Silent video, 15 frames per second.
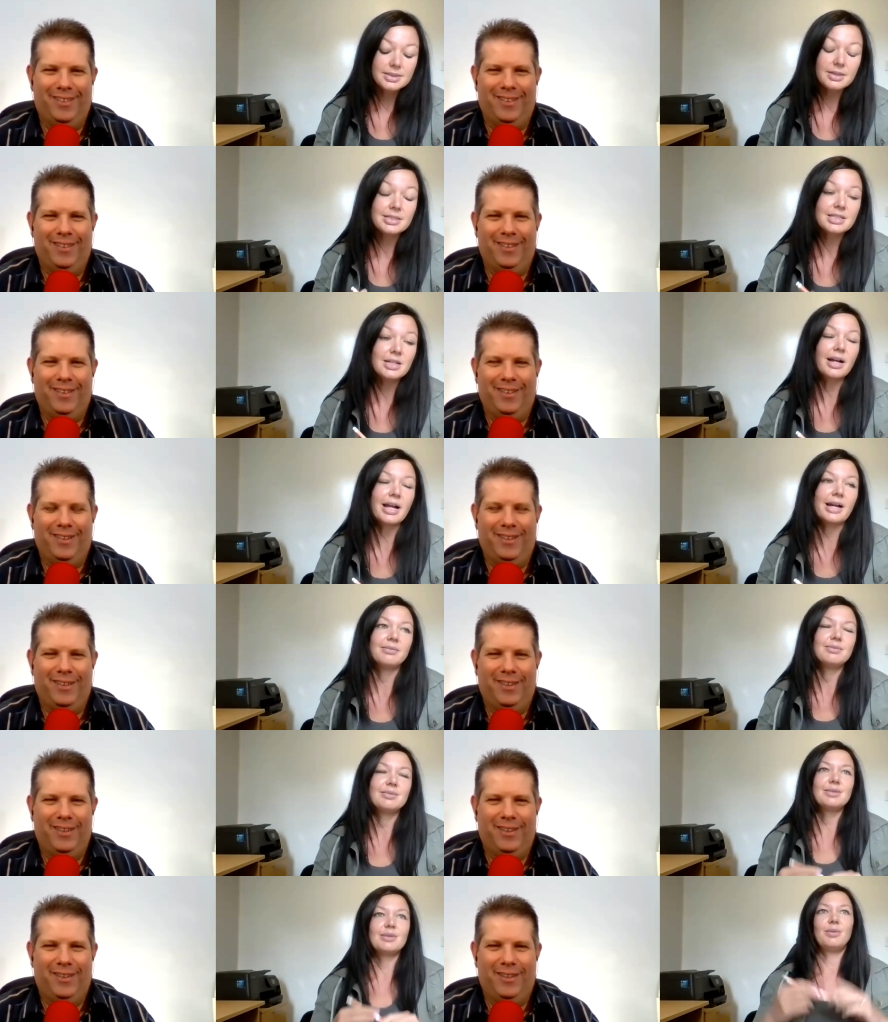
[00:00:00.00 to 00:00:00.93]
Speaker 1: so,
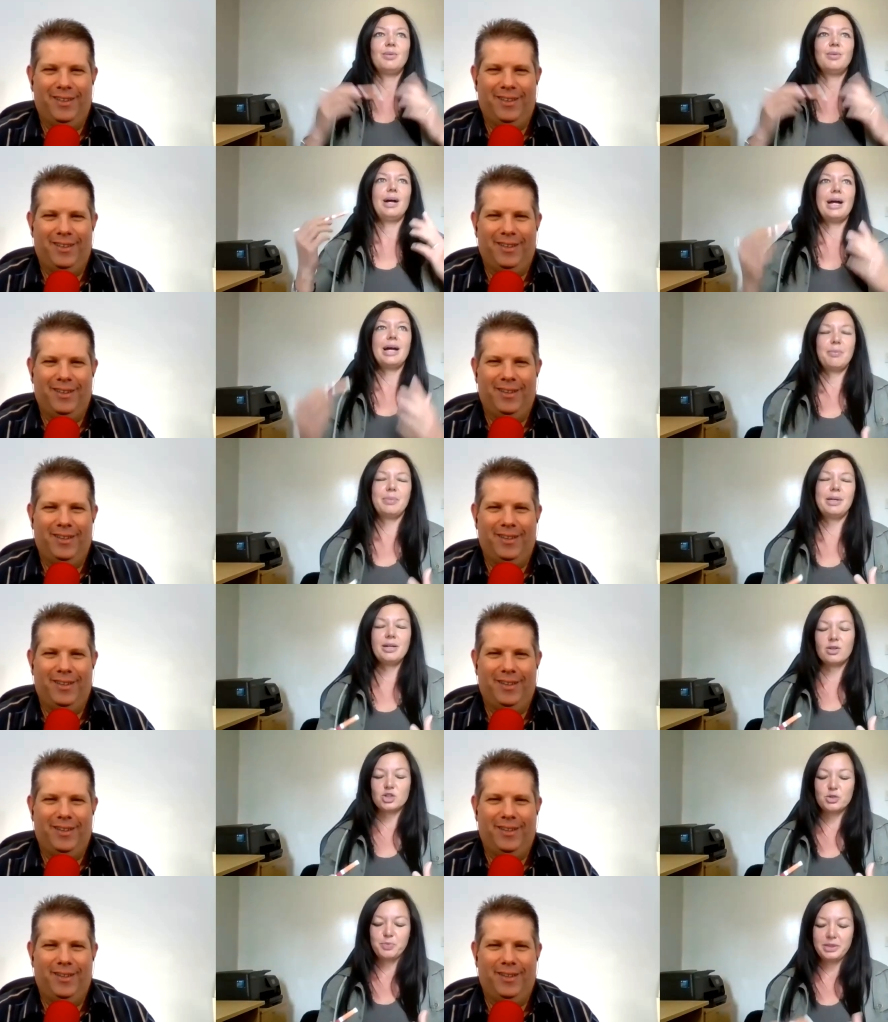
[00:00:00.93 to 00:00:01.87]
okay,
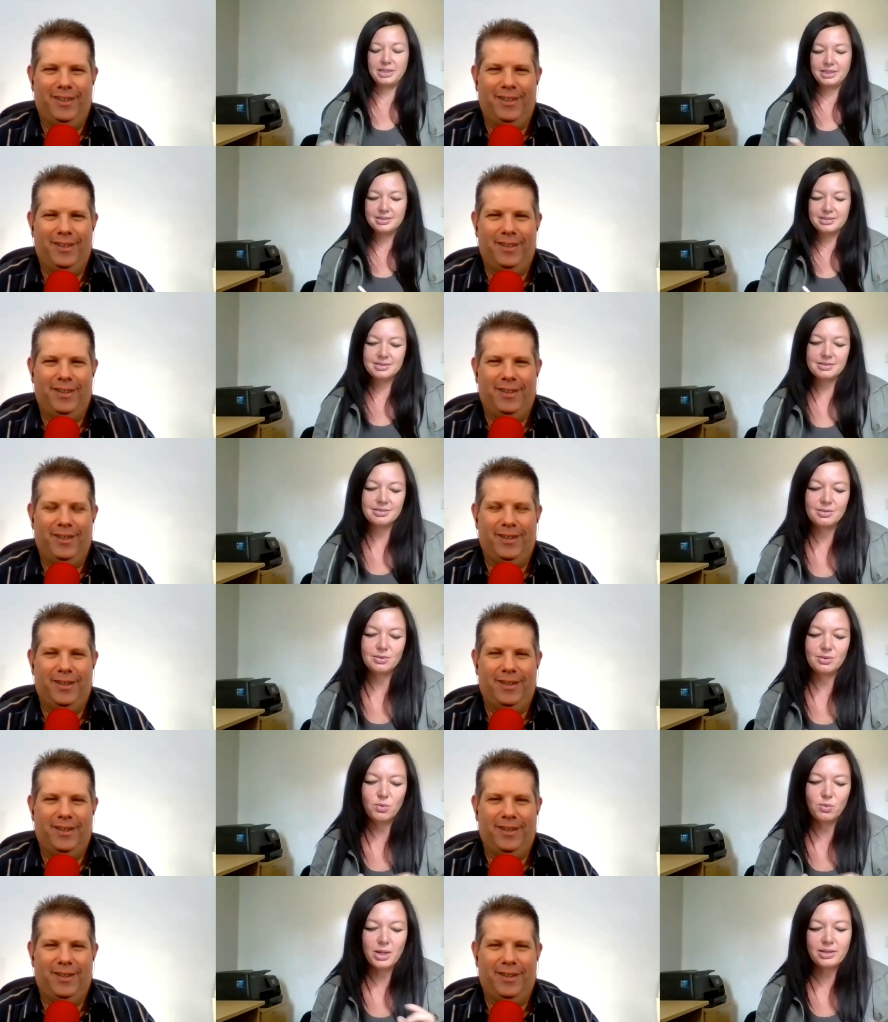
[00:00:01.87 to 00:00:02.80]
being entrepreneurs,
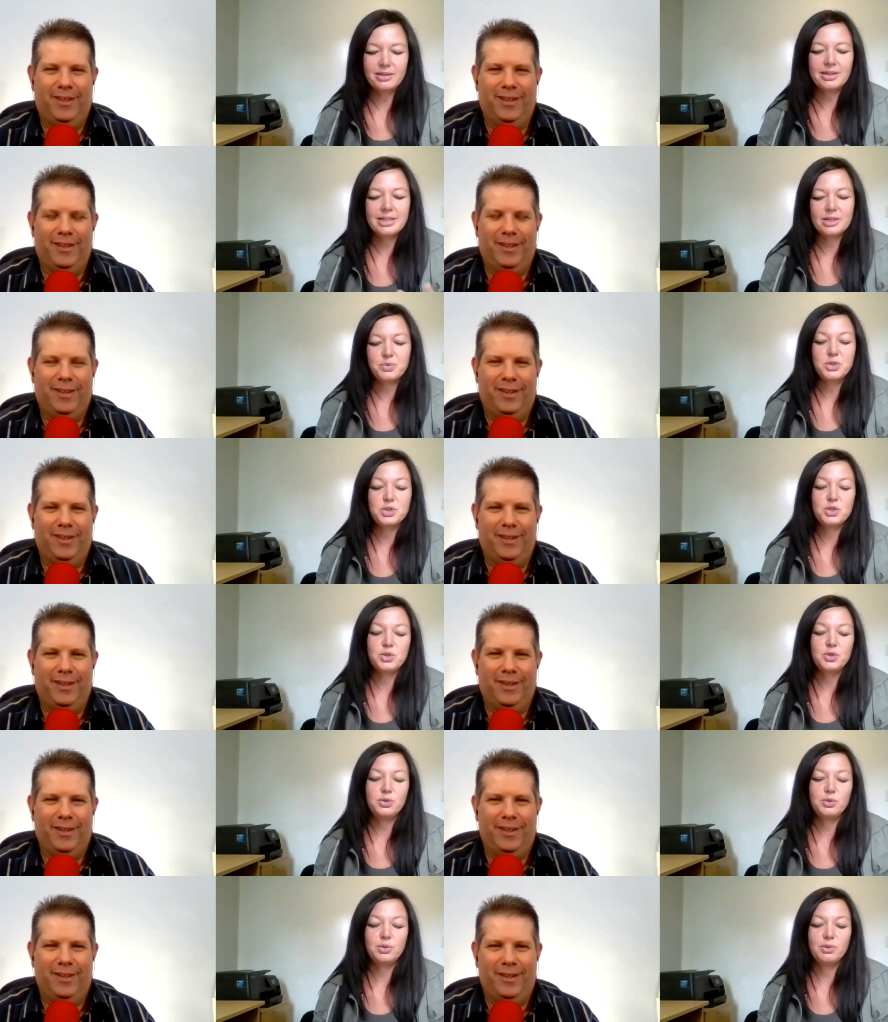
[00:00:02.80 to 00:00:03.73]
one thing that we
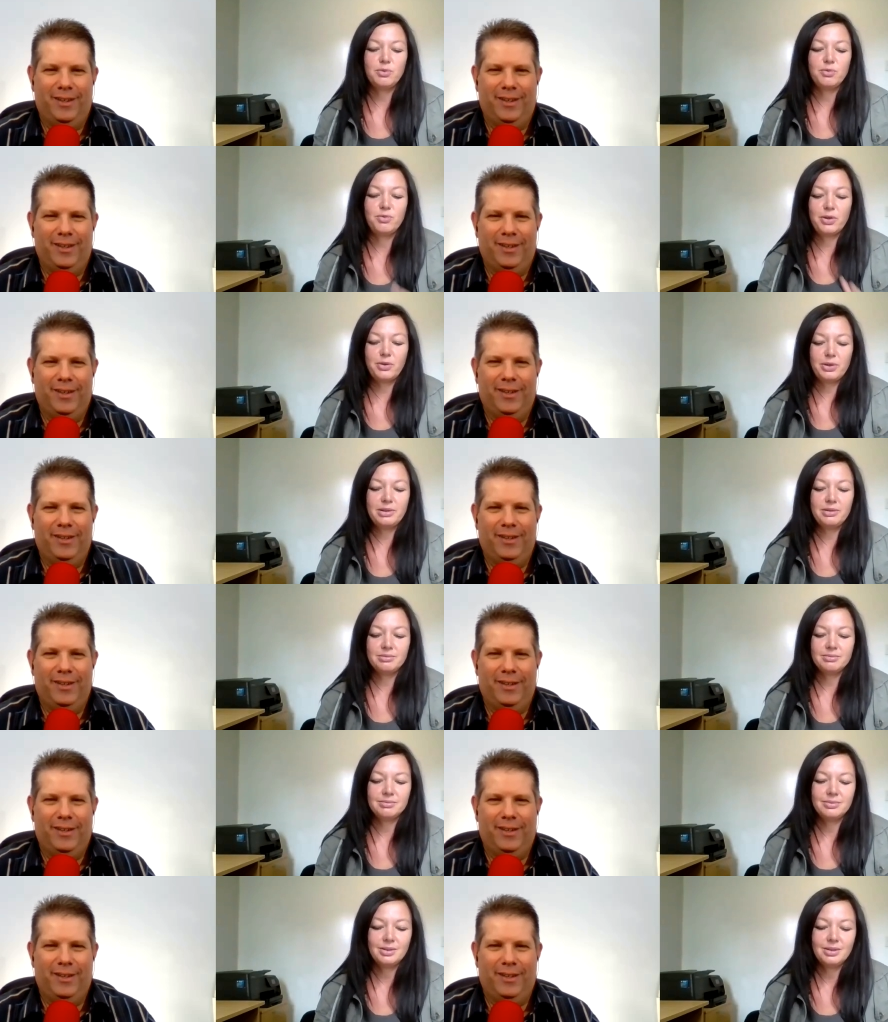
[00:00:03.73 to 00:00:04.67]
do
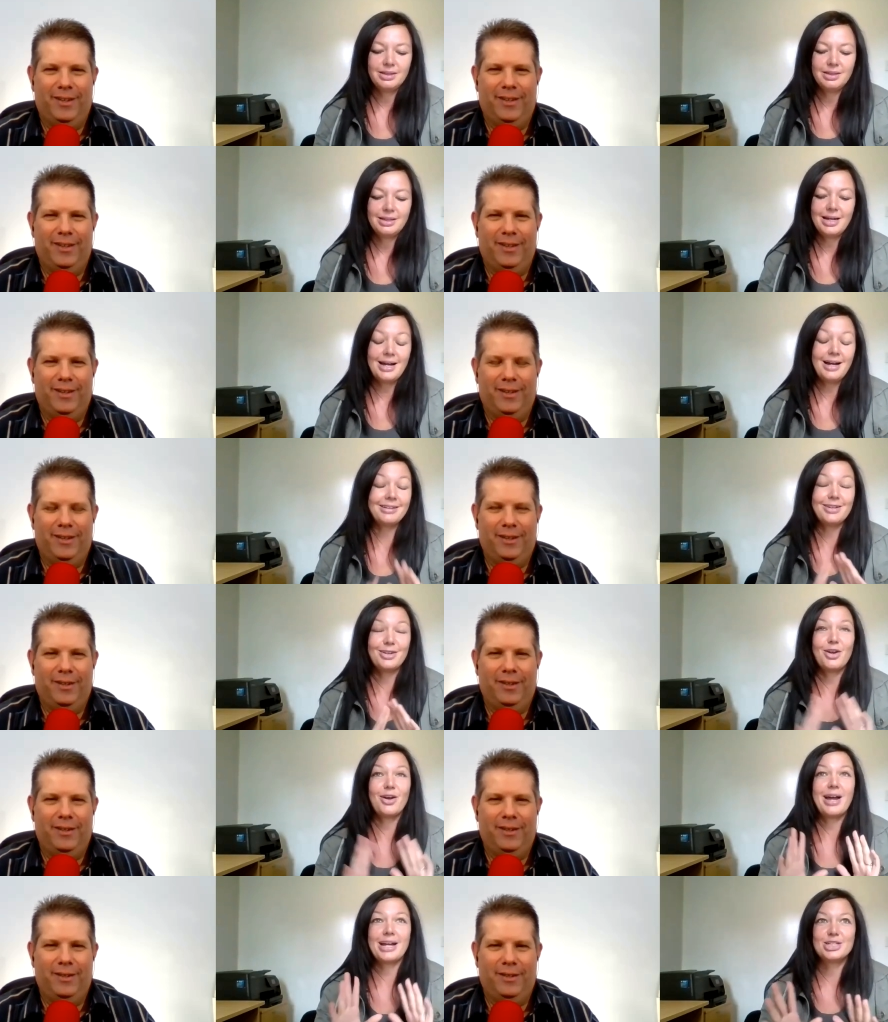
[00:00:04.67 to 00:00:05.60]
very I
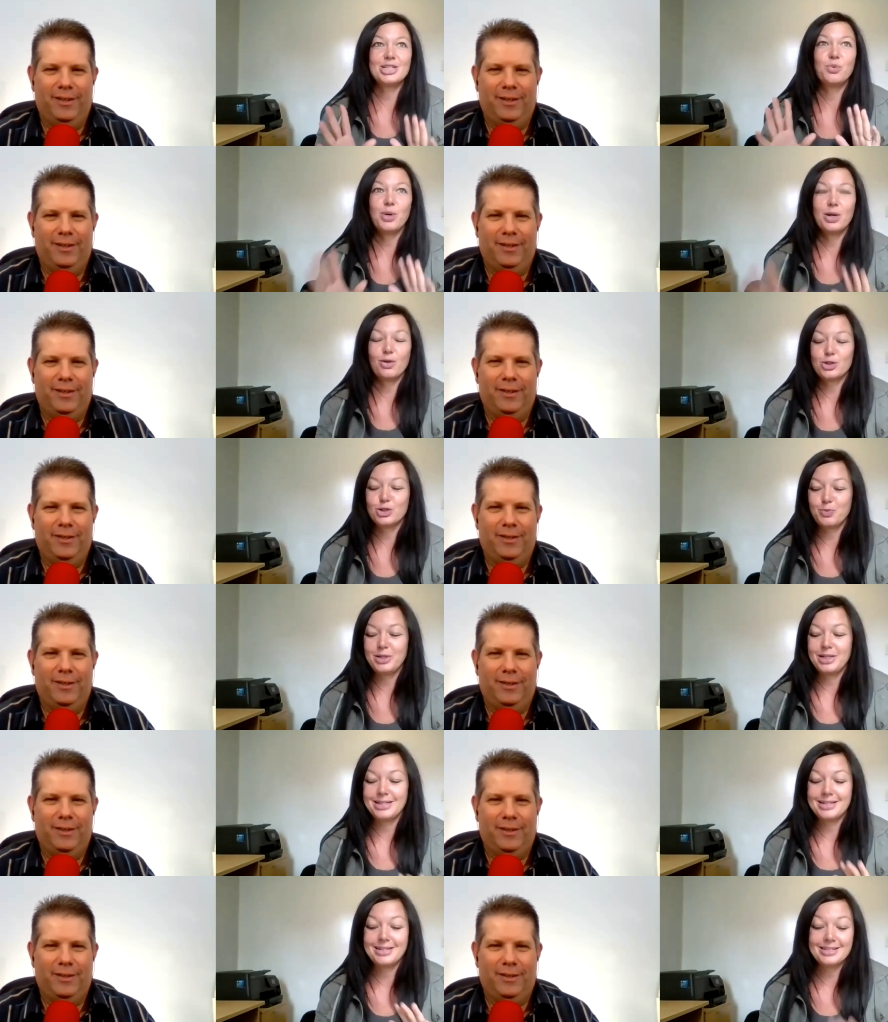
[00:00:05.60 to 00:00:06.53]
don't know, actually, one
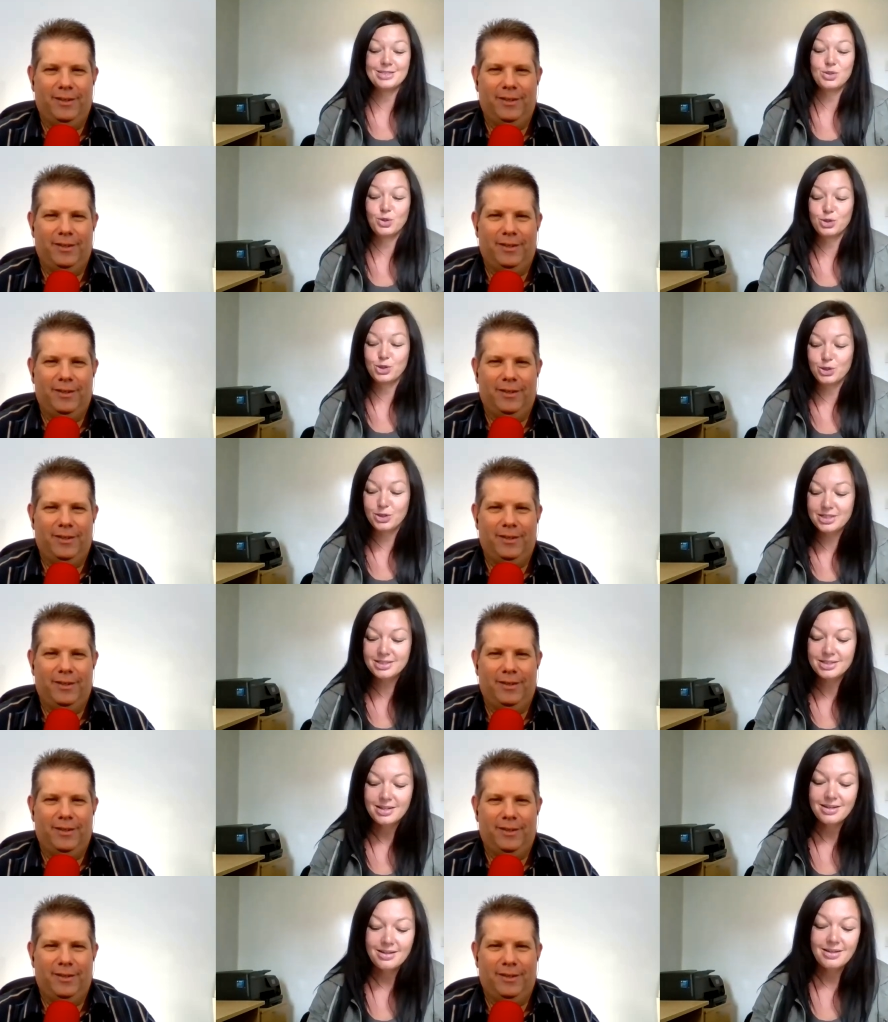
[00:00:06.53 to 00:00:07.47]
entrepreneur that does not do this